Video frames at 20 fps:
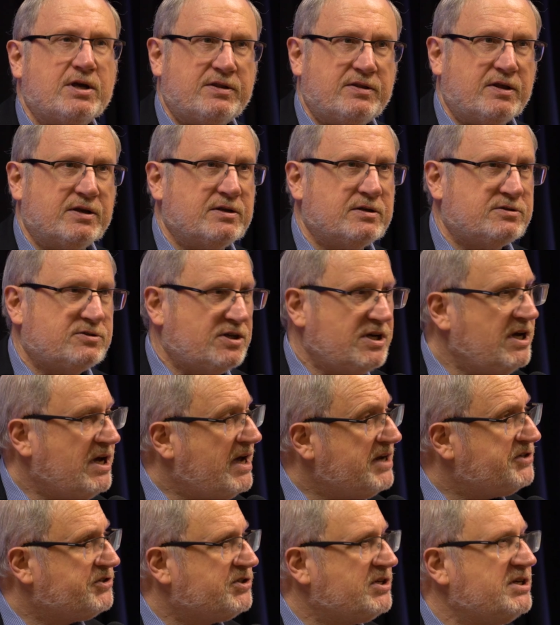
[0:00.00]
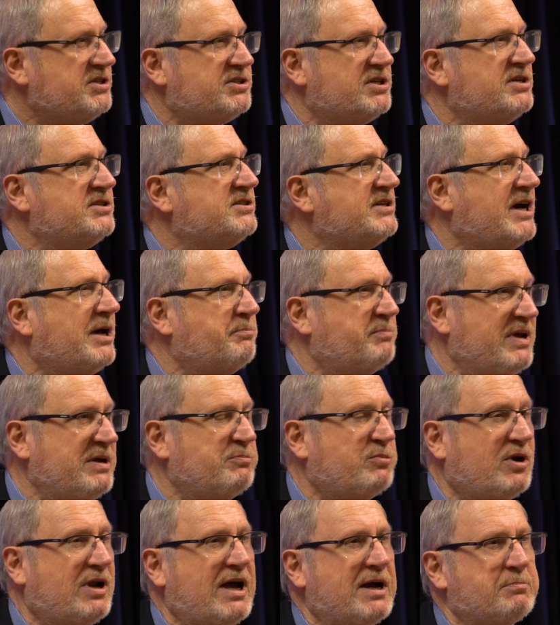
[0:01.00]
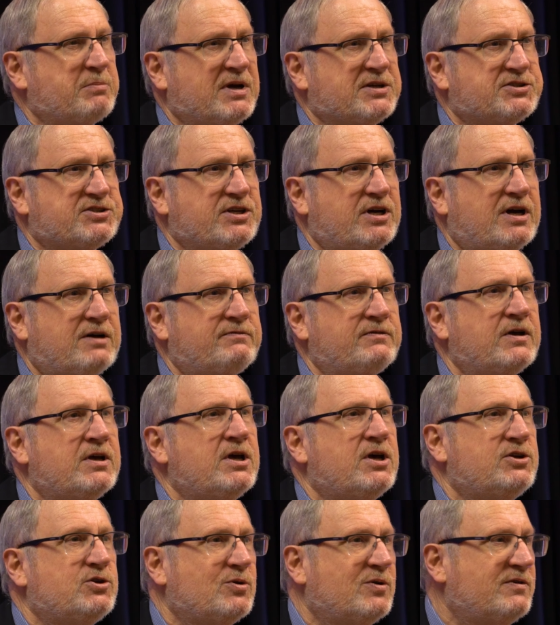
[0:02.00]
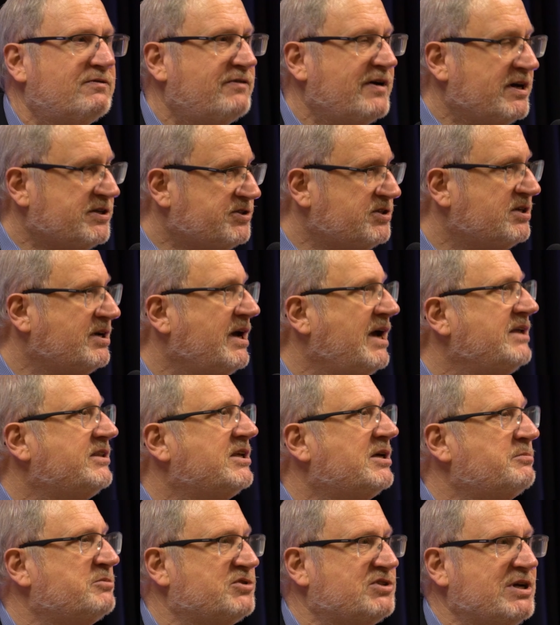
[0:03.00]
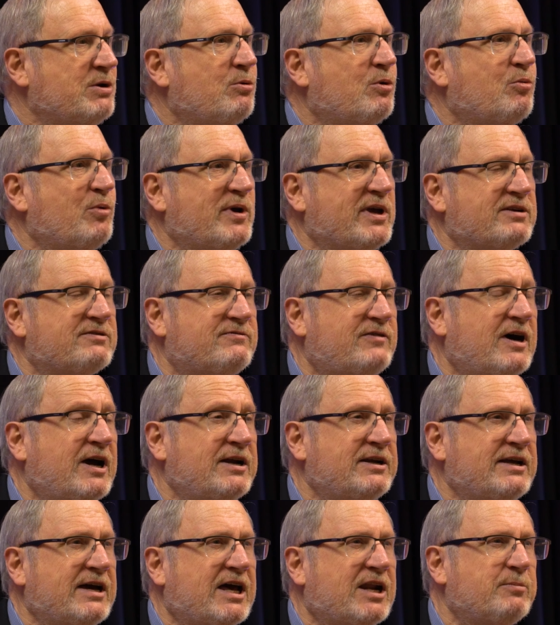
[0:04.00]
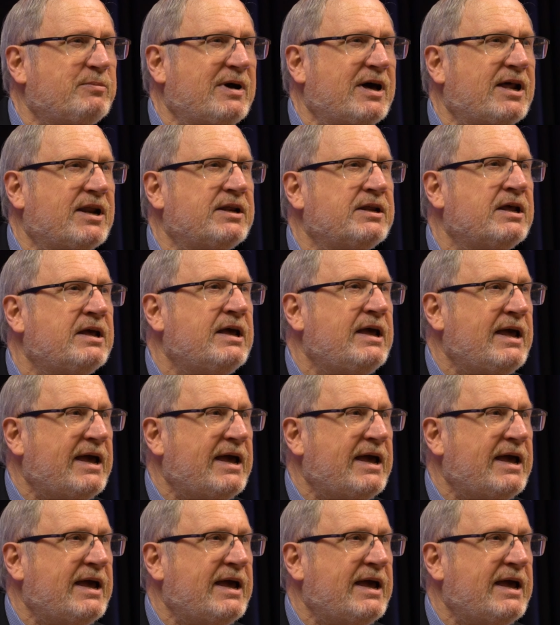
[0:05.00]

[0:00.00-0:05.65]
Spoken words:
the THC sends out people like myself to investigate them, see what we can find out about it,